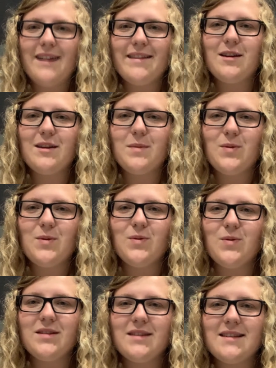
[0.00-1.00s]
think it'd be
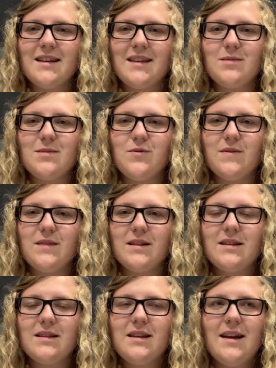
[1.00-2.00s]
cool to see us move
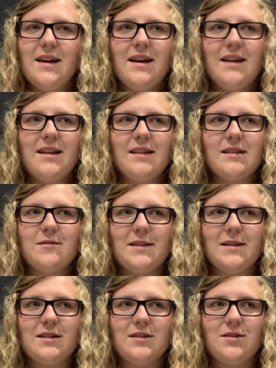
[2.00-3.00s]
this
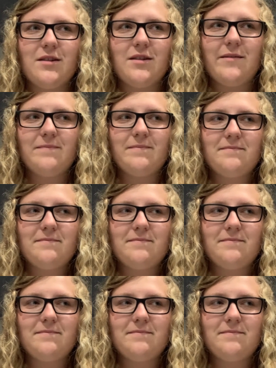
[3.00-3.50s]
semester, and